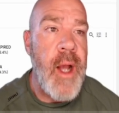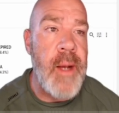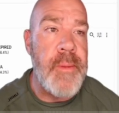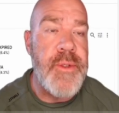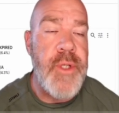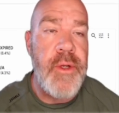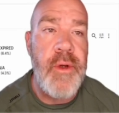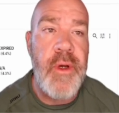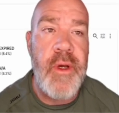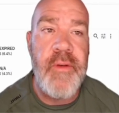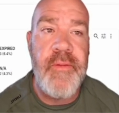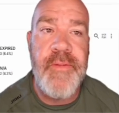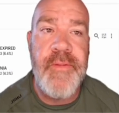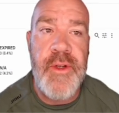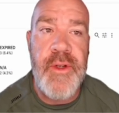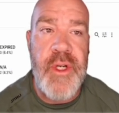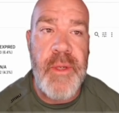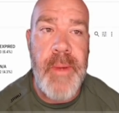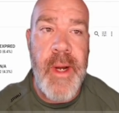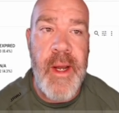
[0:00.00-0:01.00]
So you could
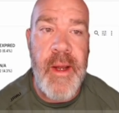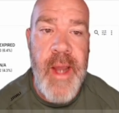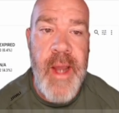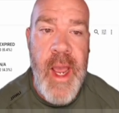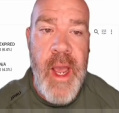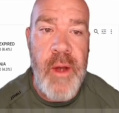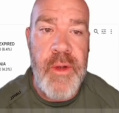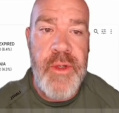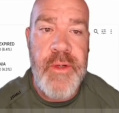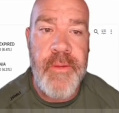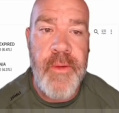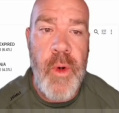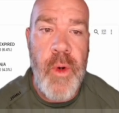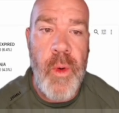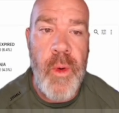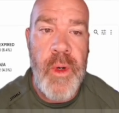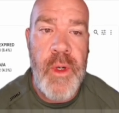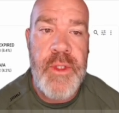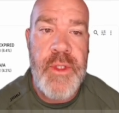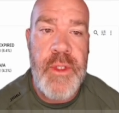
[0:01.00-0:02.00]
filter by account, of
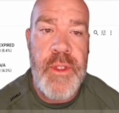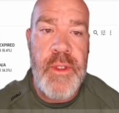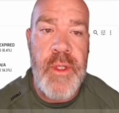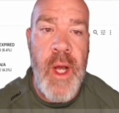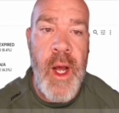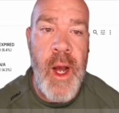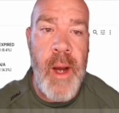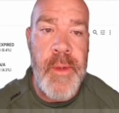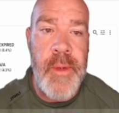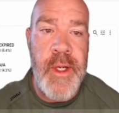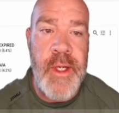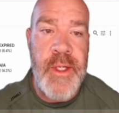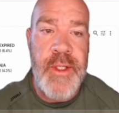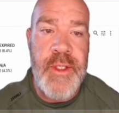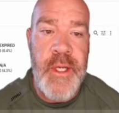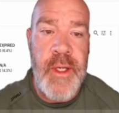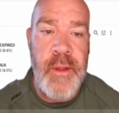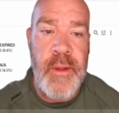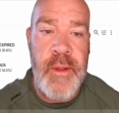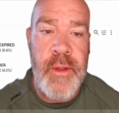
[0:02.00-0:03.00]
course. You could
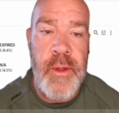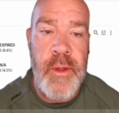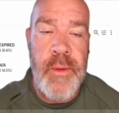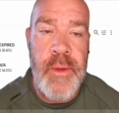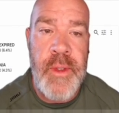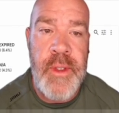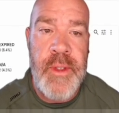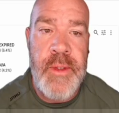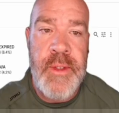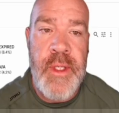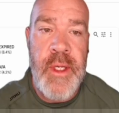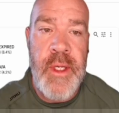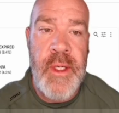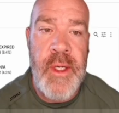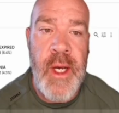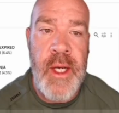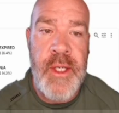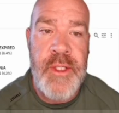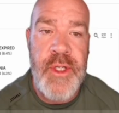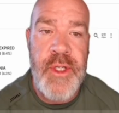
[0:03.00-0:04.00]
see who is
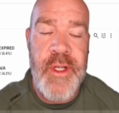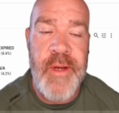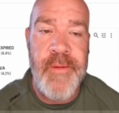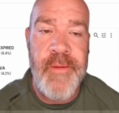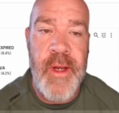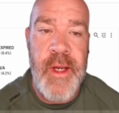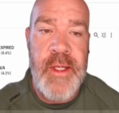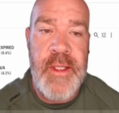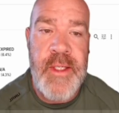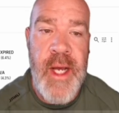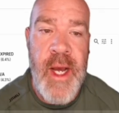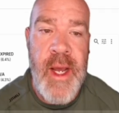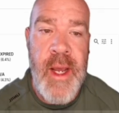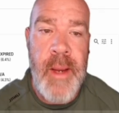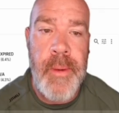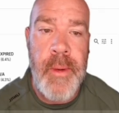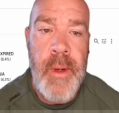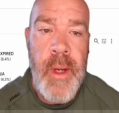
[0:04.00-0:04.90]
the certificate type.